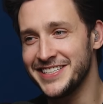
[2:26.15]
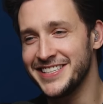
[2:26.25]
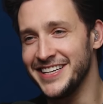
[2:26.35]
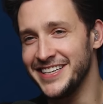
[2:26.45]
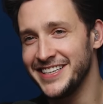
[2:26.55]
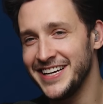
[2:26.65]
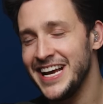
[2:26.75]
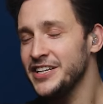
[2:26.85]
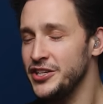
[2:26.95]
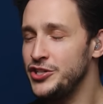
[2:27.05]
exciting.
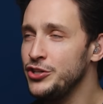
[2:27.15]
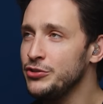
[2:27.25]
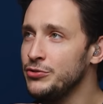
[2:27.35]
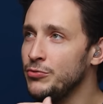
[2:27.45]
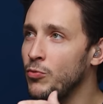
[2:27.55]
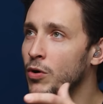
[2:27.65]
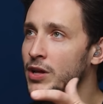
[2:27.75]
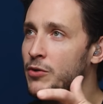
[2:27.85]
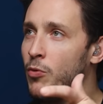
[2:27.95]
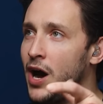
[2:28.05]
Did you
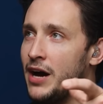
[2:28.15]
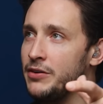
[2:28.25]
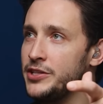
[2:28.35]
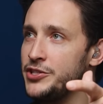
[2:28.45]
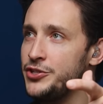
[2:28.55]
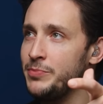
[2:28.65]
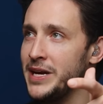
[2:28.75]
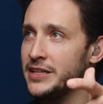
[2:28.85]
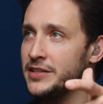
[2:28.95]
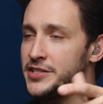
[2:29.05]
like? How did you
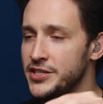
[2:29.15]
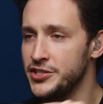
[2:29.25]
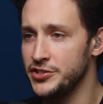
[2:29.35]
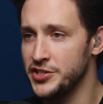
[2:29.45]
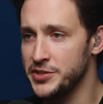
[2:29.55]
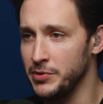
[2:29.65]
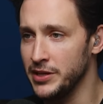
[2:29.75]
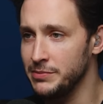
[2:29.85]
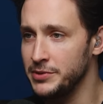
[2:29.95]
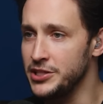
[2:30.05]
make the decision to
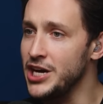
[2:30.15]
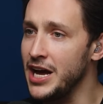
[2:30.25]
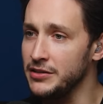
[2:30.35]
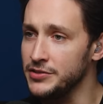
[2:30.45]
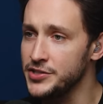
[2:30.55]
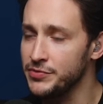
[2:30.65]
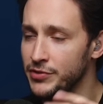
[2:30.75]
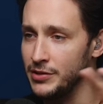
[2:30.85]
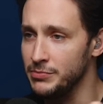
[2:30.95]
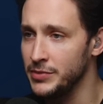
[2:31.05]
split up the channels
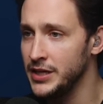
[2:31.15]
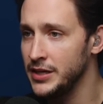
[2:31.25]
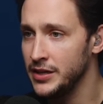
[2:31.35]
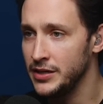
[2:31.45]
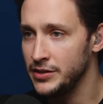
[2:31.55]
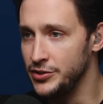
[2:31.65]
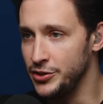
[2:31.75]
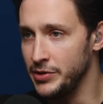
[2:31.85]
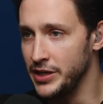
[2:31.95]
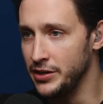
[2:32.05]
from?
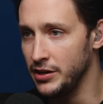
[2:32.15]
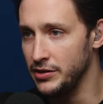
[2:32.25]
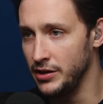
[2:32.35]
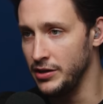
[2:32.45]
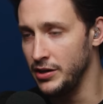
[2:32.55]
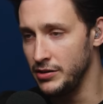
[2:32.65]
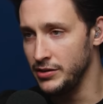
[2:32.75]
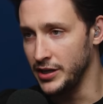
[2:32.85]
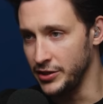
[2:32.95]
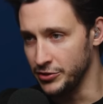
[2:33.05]
doing uh, uh,
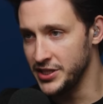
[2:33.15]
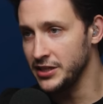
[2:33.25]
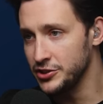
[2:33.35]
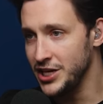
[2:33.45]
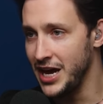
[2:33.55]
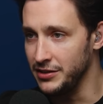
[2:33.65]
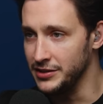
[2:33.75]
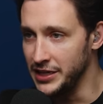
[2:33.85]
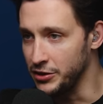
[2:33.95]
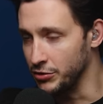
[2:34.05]
like your single
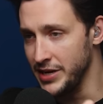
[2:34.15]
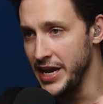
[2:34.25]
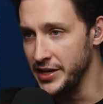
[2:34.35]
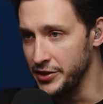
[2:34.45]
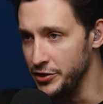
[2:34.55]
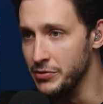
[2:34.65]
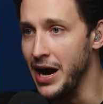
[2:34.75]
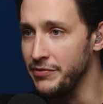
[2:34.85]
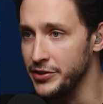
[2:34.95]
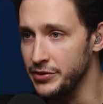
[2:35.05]
channel and then creating new
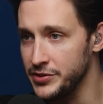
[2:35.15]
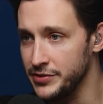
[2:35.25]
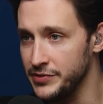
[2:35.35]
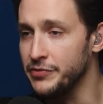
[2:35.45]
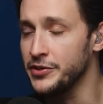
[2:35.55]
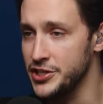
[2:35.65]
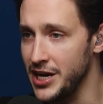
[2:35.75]
avenues of different